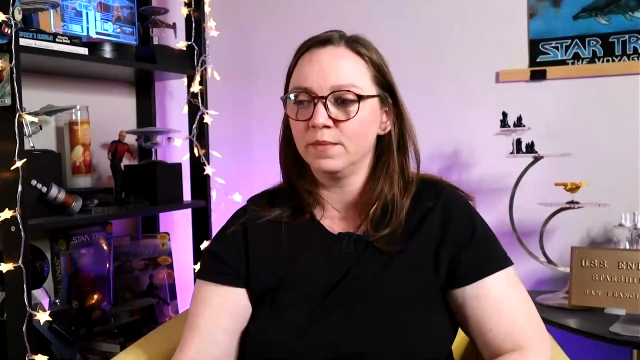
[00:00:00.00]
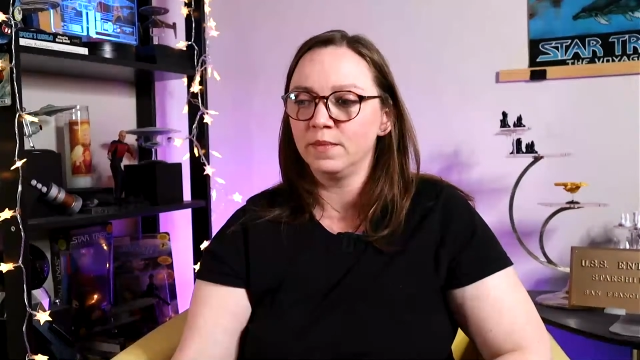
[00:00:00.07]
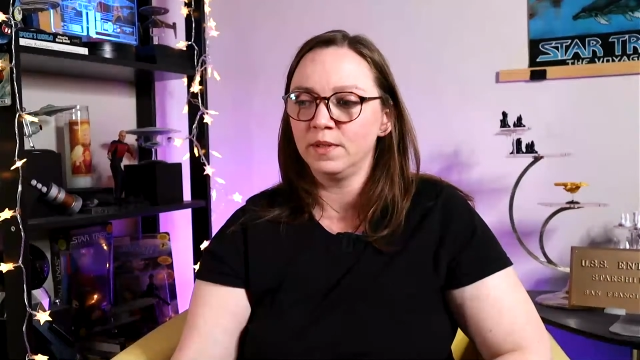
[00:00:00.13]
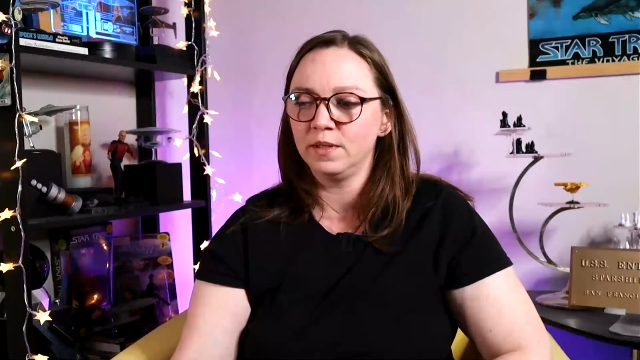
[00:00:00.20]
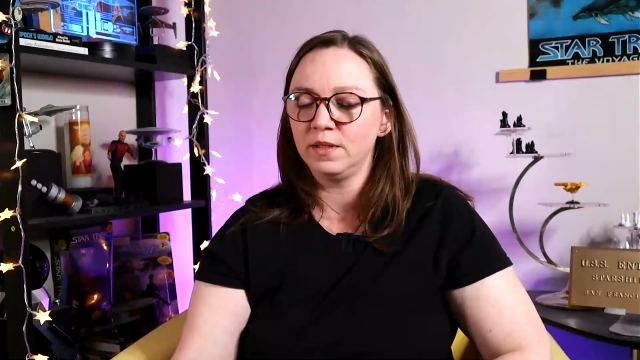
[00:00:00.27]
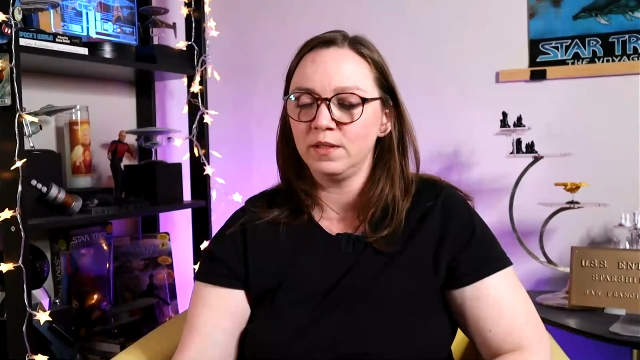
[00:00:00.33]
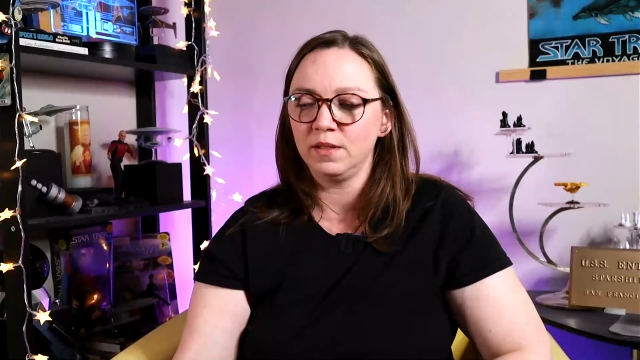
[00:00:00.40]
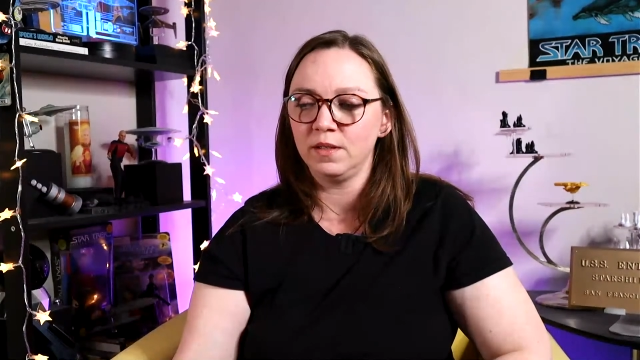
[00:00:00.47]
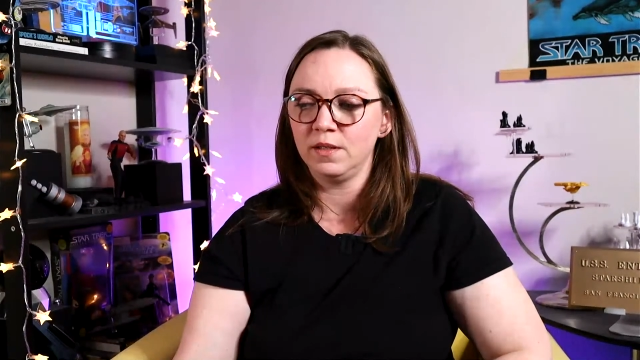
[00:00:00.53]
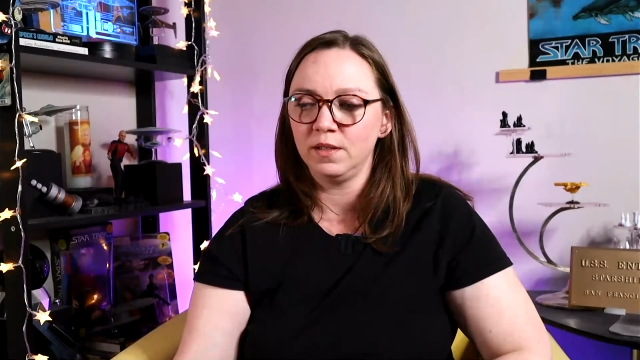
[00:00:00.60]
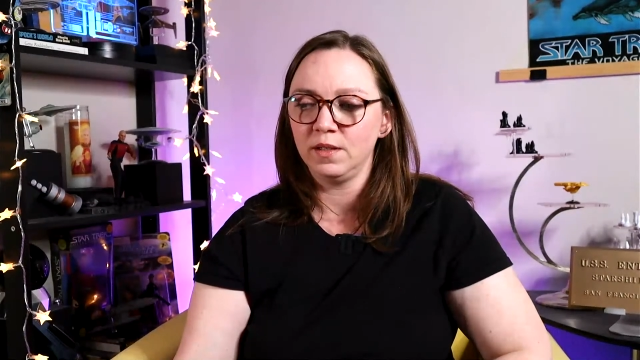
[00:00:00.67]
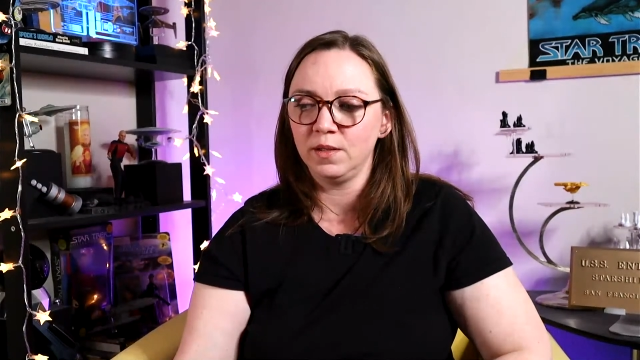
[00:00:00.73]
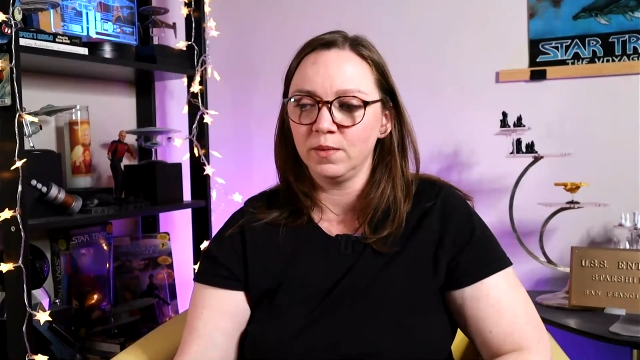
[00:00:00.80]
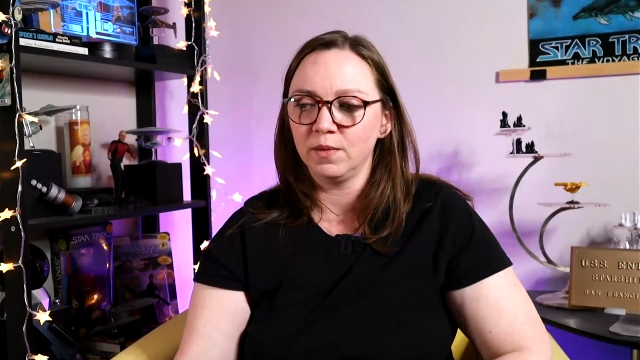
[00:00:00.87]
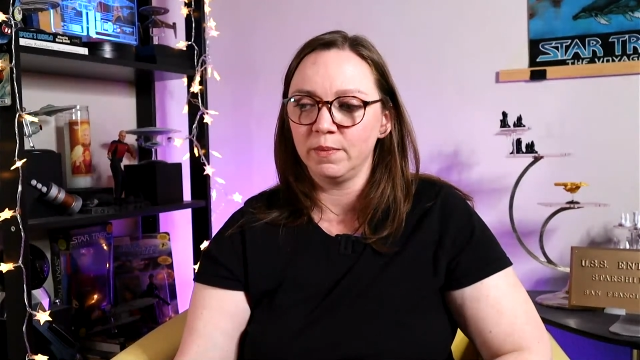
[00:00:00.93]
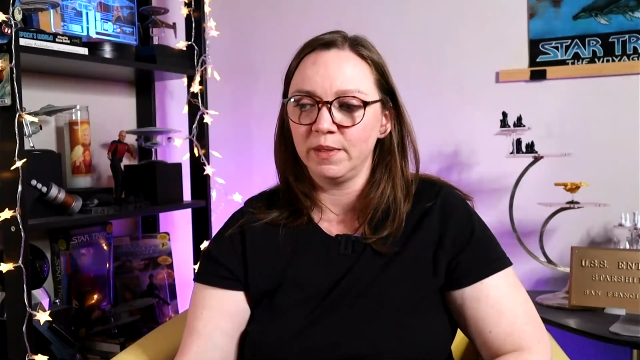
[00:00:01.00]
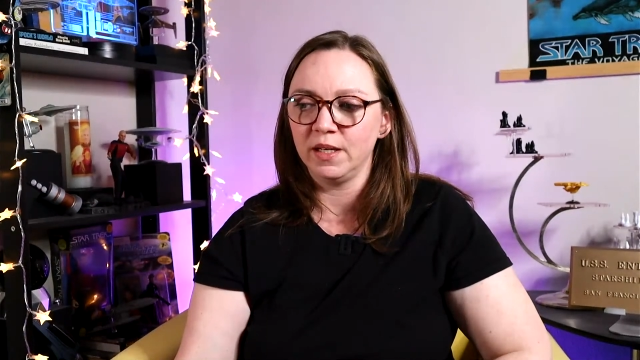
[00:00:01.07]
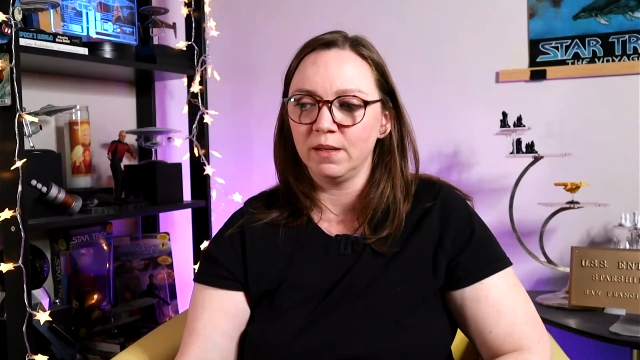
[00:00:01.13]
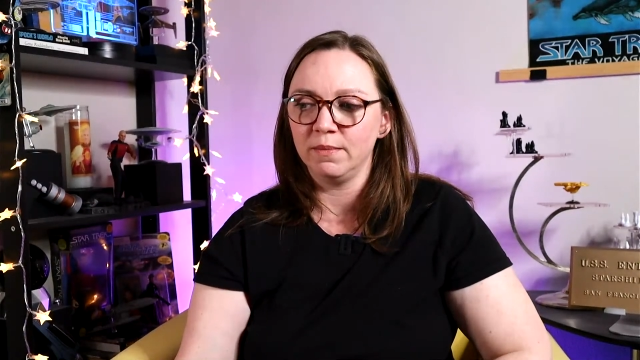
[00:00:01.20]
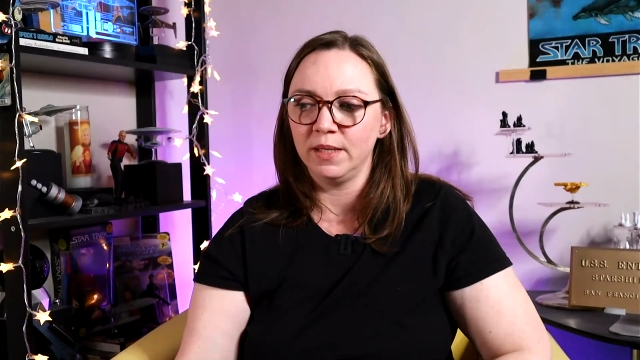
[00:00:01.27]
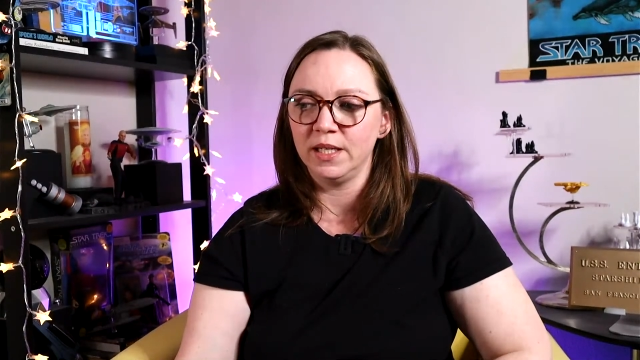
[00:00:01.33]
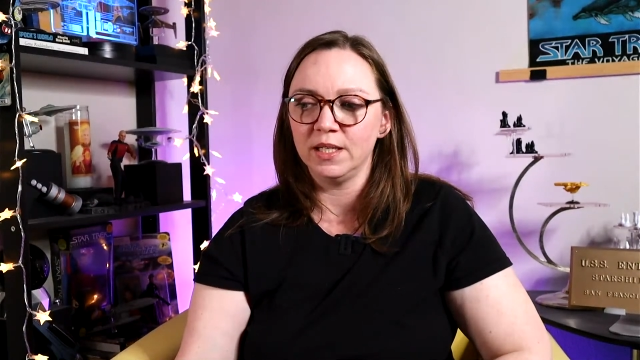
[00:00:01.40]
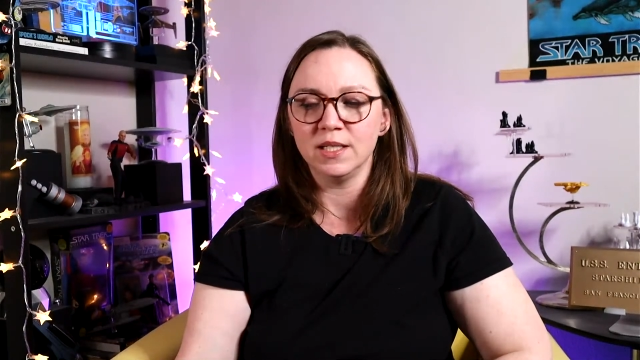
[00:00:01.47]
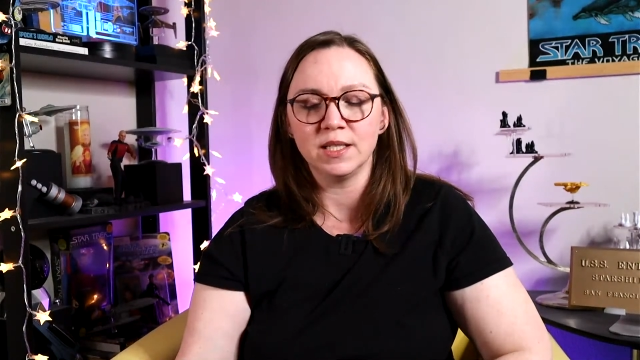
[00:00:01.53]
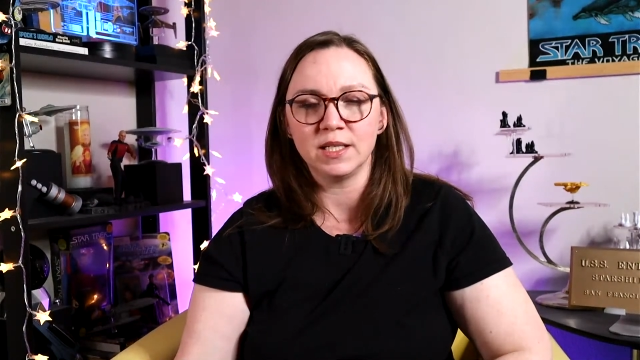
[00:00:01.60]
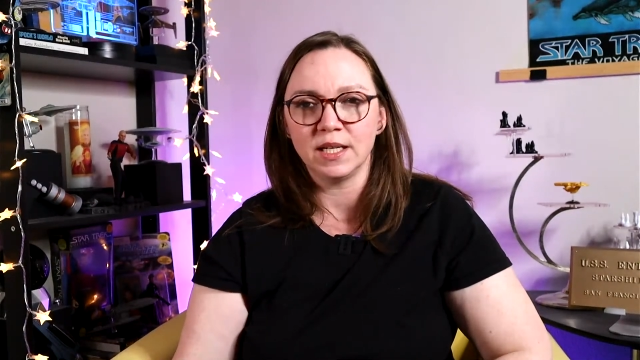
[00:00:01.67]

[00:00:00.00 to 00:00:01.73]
you will be amazed